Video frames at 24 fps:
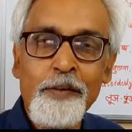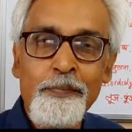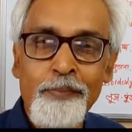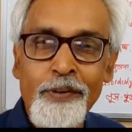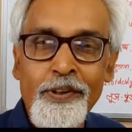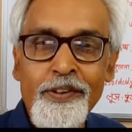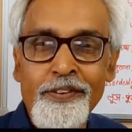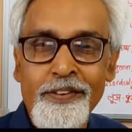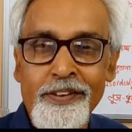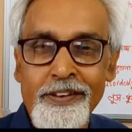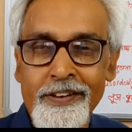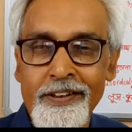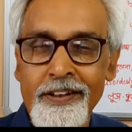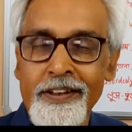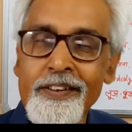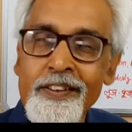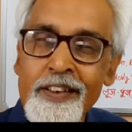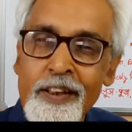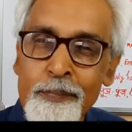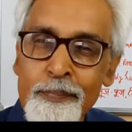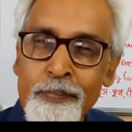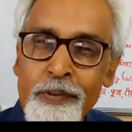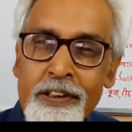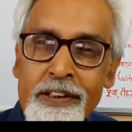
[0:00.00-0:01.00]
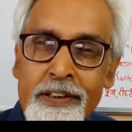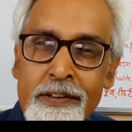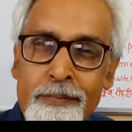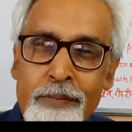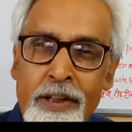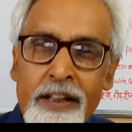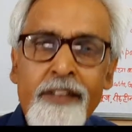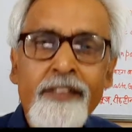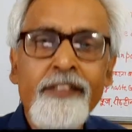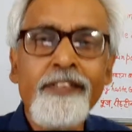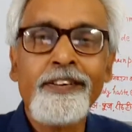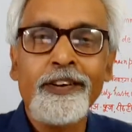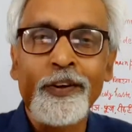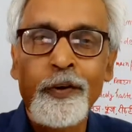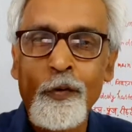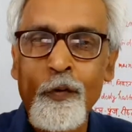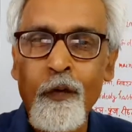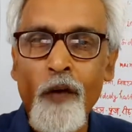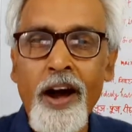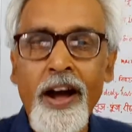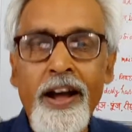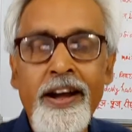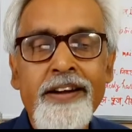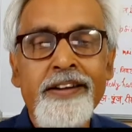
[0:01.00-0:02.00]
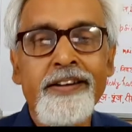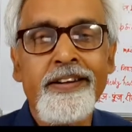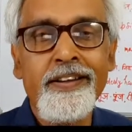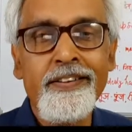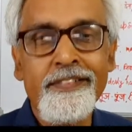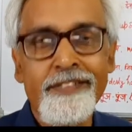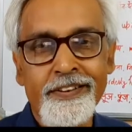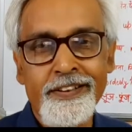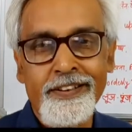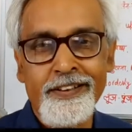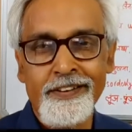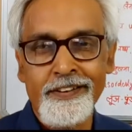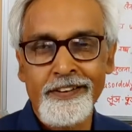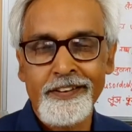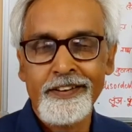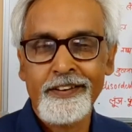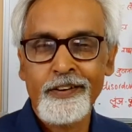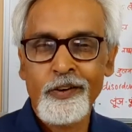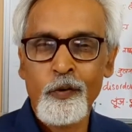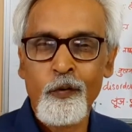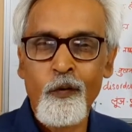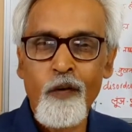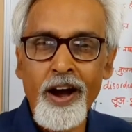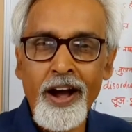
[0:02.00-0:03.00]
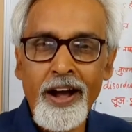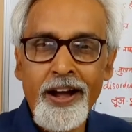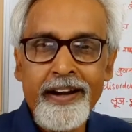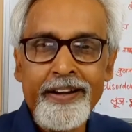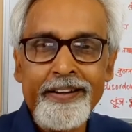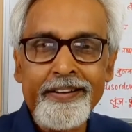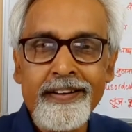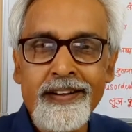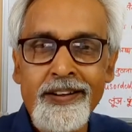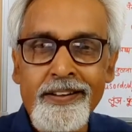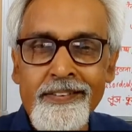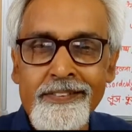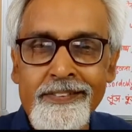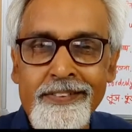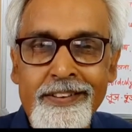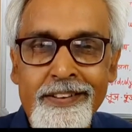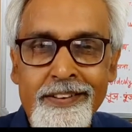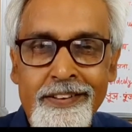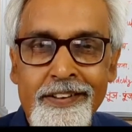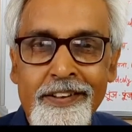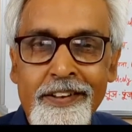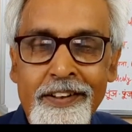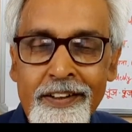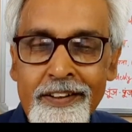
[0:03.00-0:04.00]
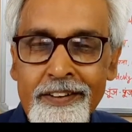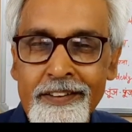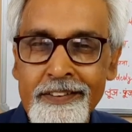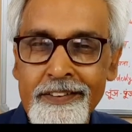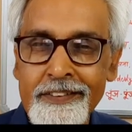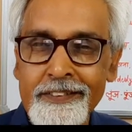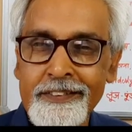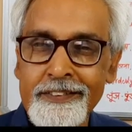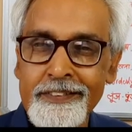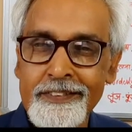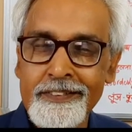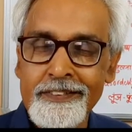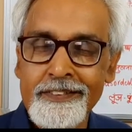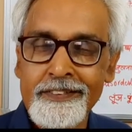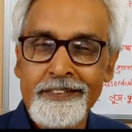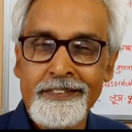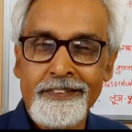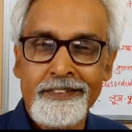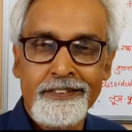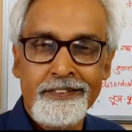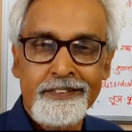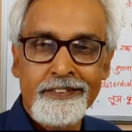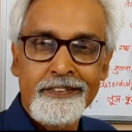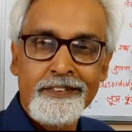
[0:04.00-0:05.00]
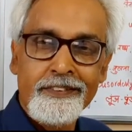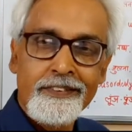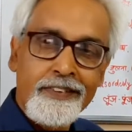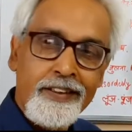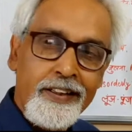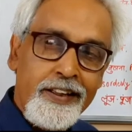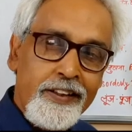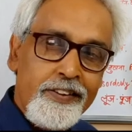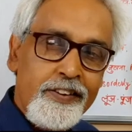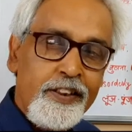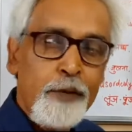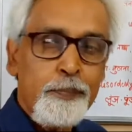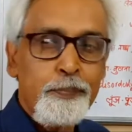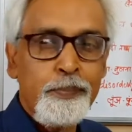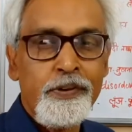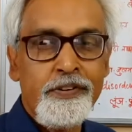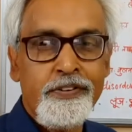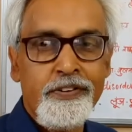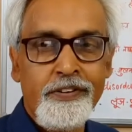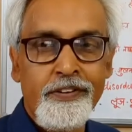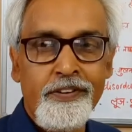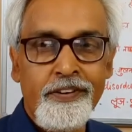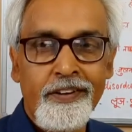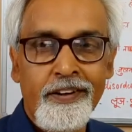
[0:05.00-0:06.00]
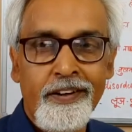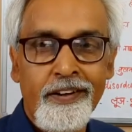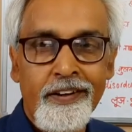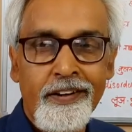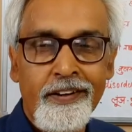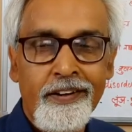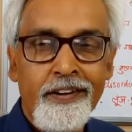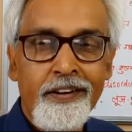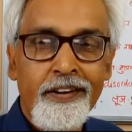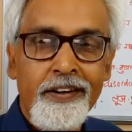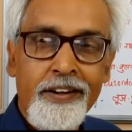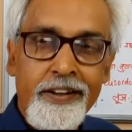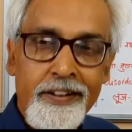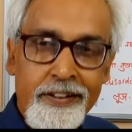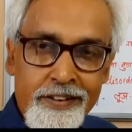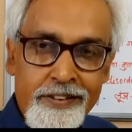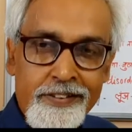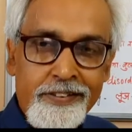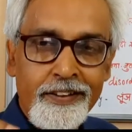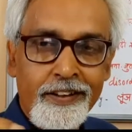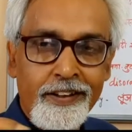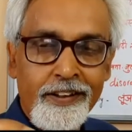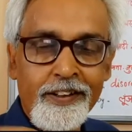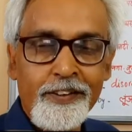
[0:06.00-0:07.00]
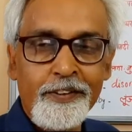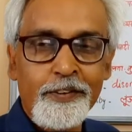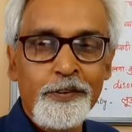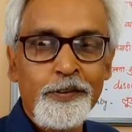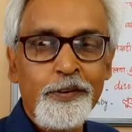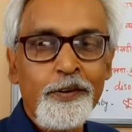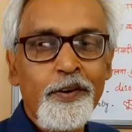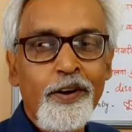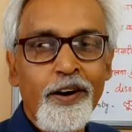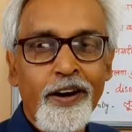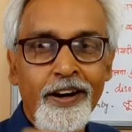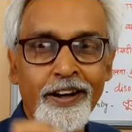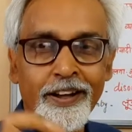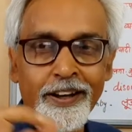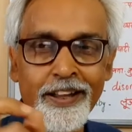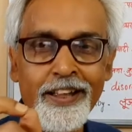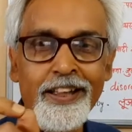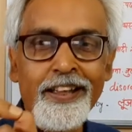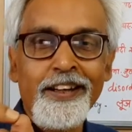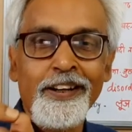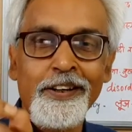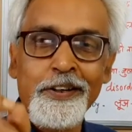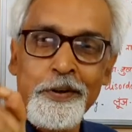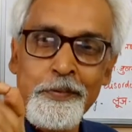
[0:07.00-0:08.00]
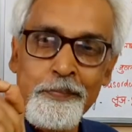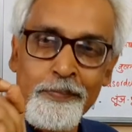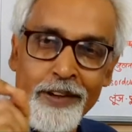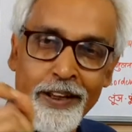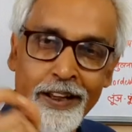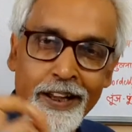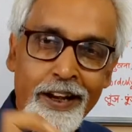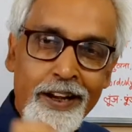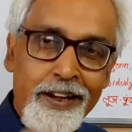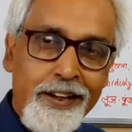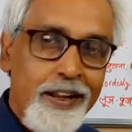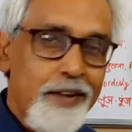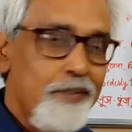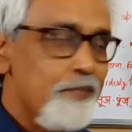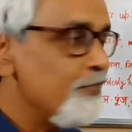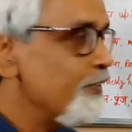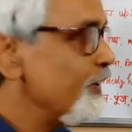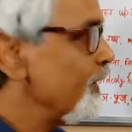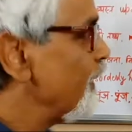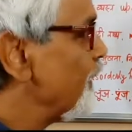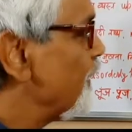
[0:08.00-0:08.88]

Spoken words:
peasy. Easy peasy means quite easy. Quite easy. Easy peasy. It is also a reduplicative